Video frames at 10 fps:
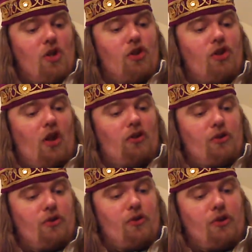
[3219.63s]

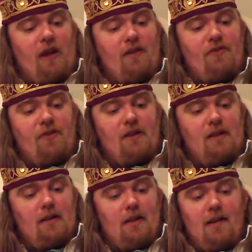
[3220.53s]
Goldcraft,
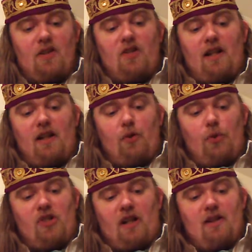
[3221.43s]
the singing or
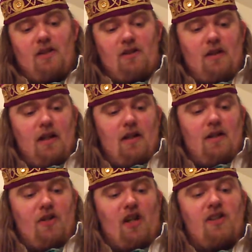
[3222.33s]

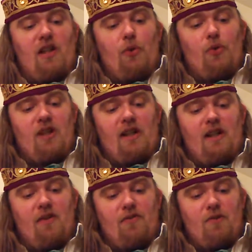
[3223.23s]
the chanting or
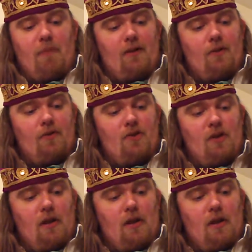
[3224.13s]
singing of spells,